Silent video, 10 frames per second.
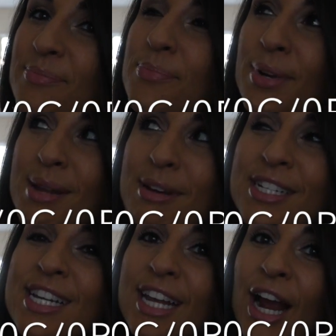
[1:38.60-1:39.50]
pretty
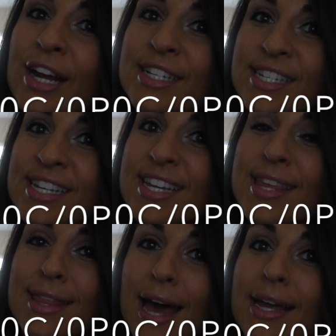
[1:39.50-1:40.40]
much can guarantee
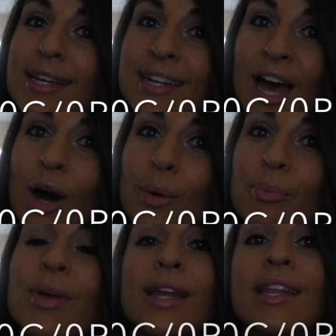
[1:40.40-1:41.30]
that can
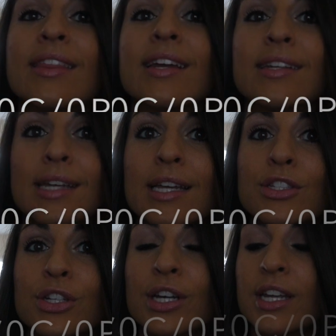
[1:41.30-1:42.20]
help anything
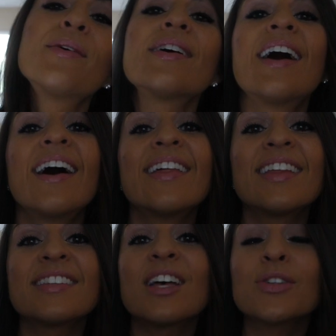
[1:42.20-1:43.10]
taste good.
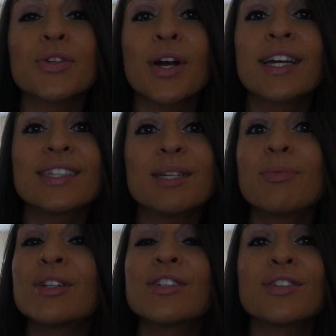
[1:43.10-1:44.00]
That sounds crazy,
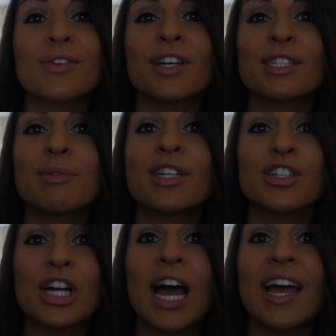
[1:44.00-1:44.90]
but just trust me and
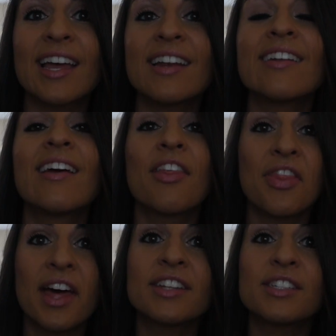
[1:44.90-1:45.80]
try it.
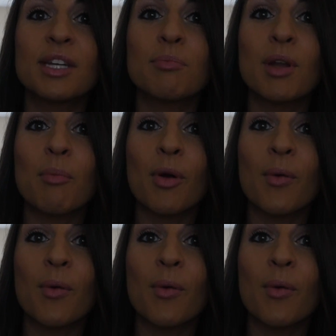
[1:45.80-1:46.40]
That is tip number